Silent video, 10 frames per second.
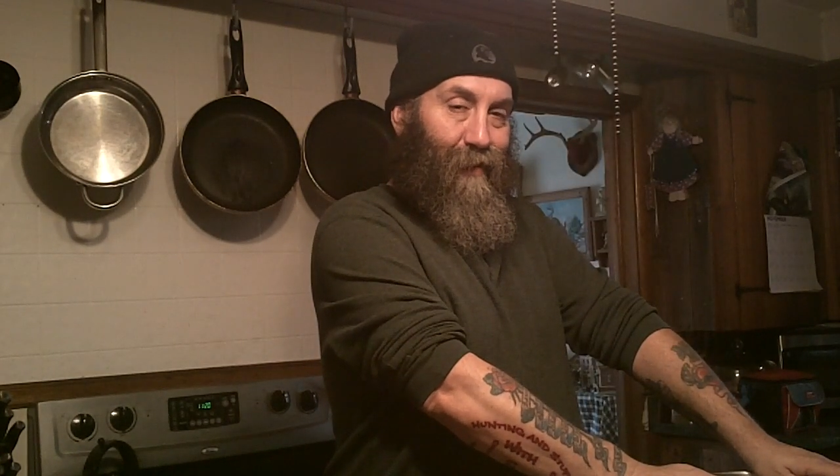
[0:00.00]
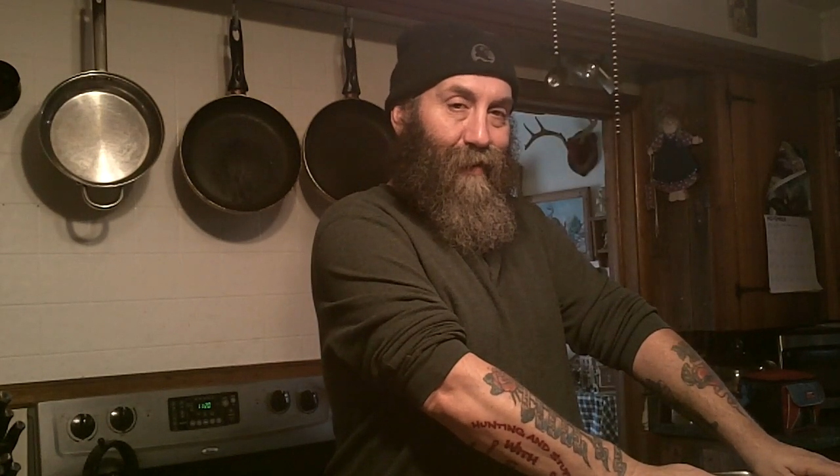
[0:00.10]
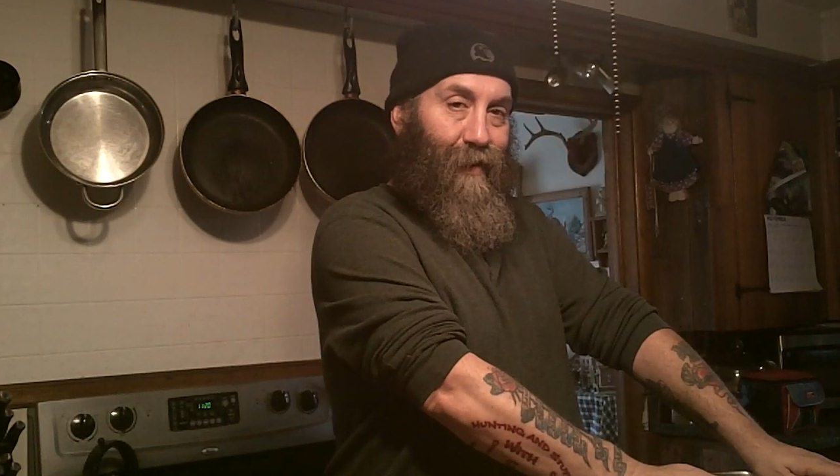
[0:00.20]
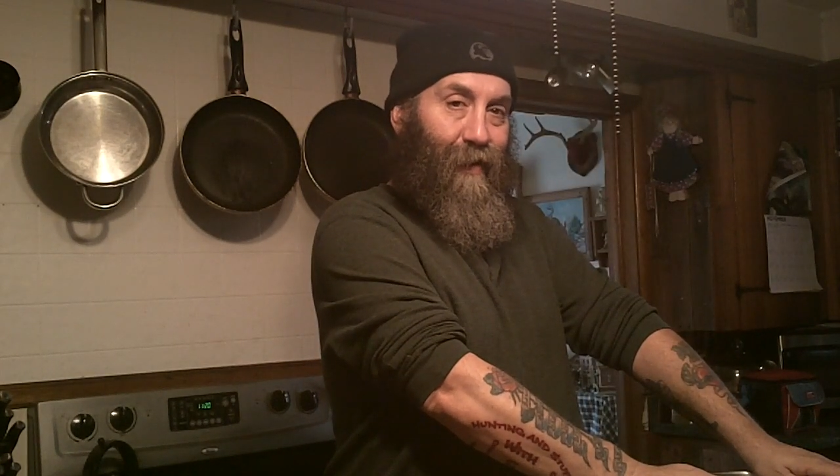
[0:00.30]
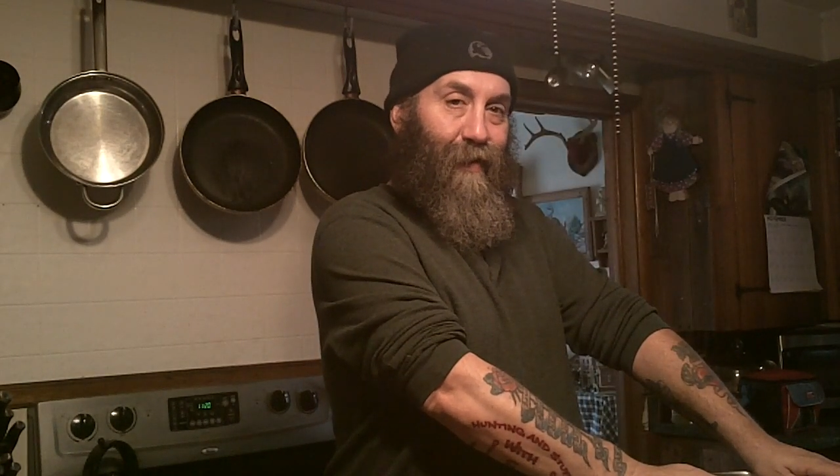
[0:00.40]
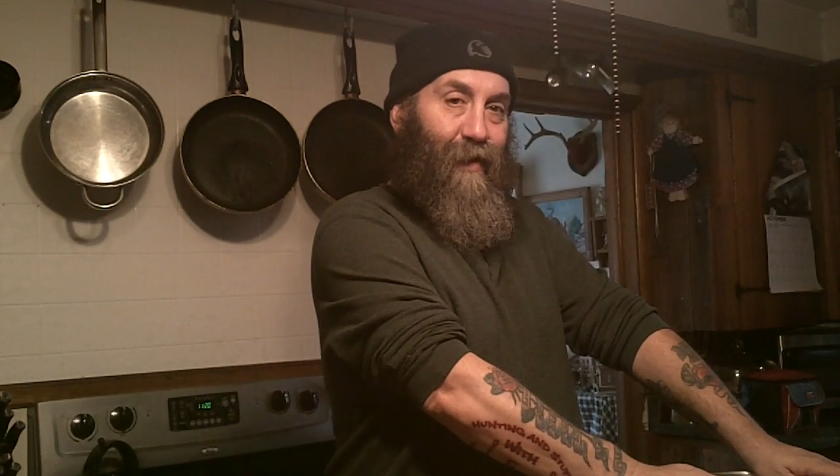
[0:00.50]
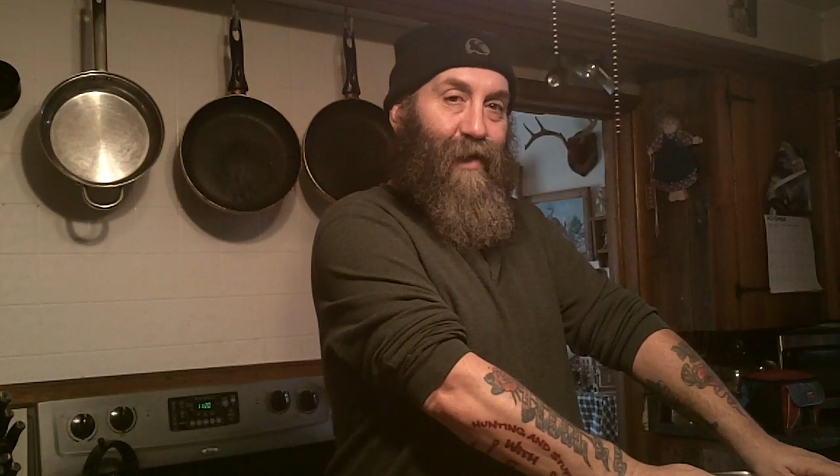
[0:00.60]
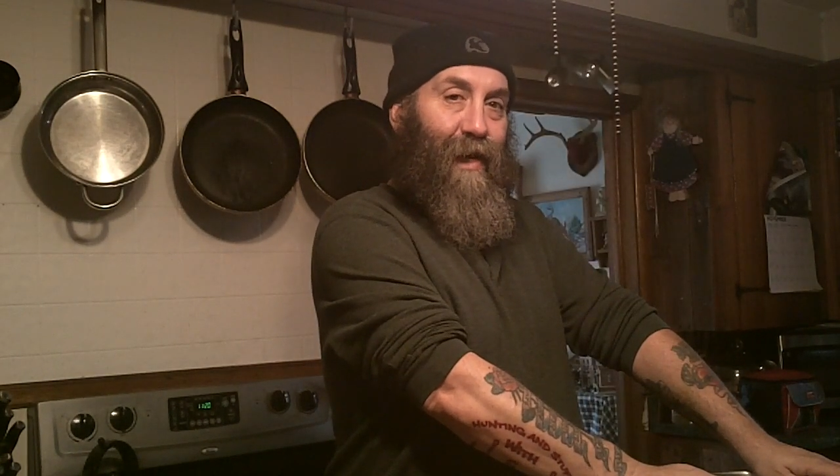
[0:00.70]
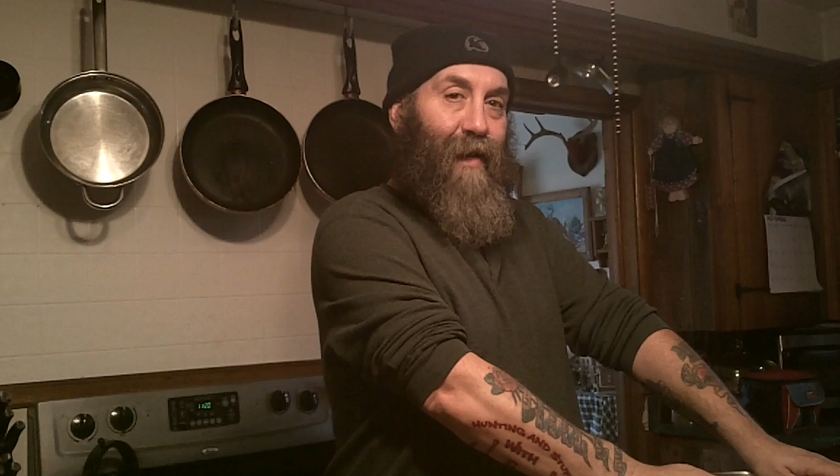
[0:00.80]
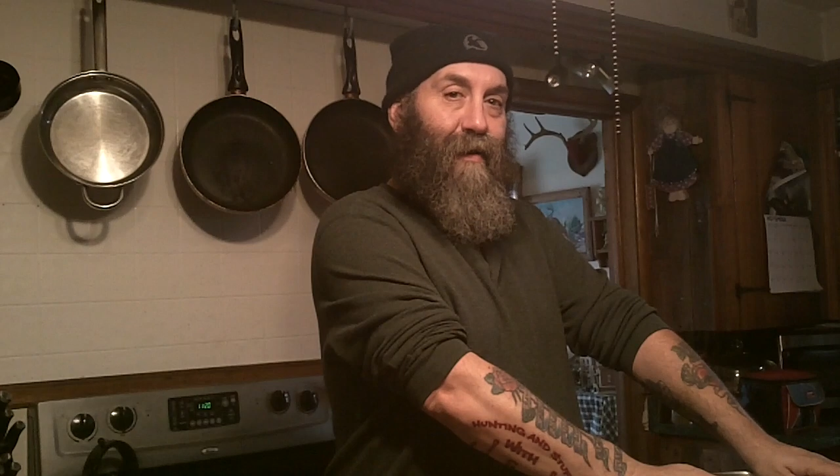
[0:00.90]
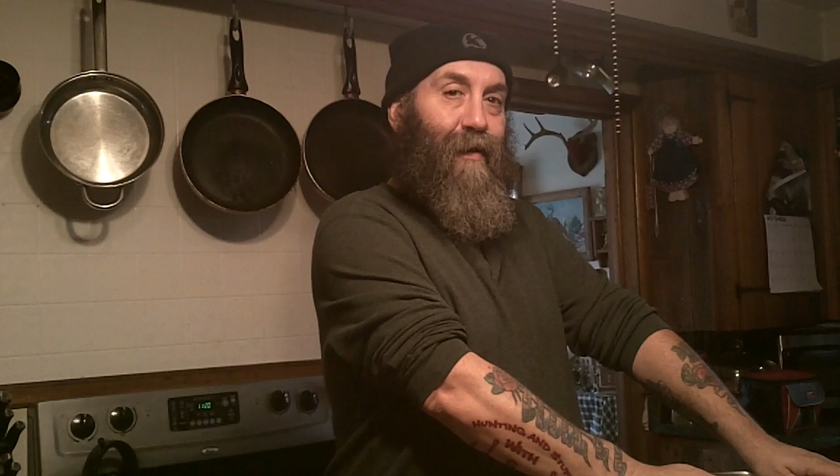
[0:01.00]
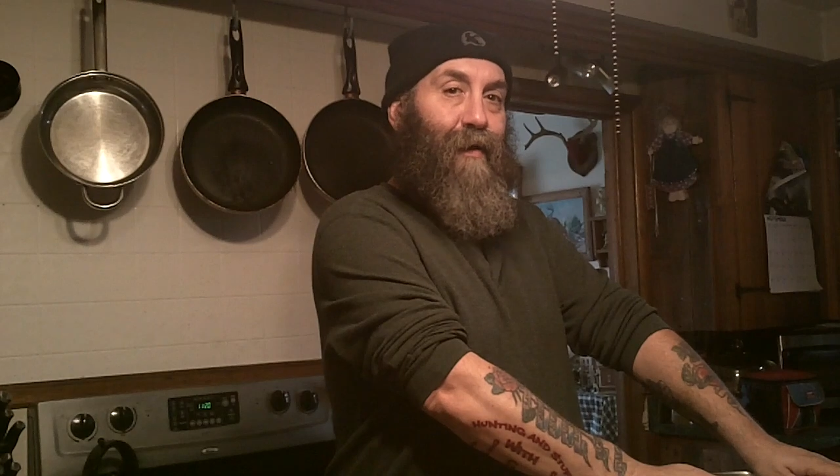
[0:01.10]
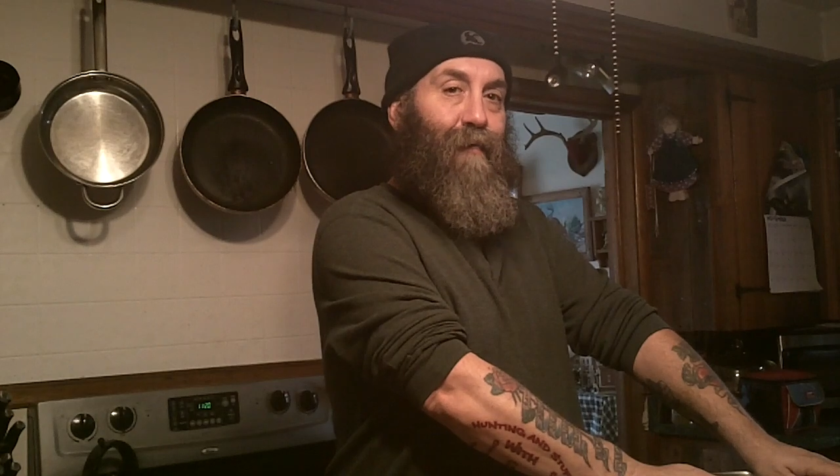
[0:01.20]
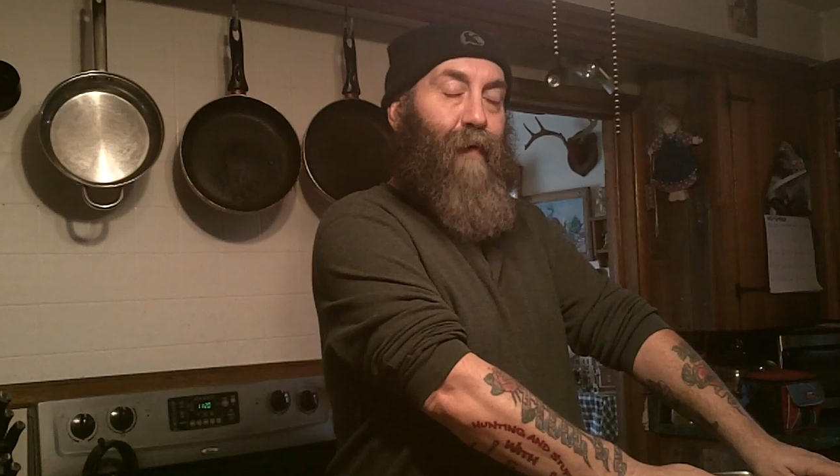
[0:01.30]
on the channel of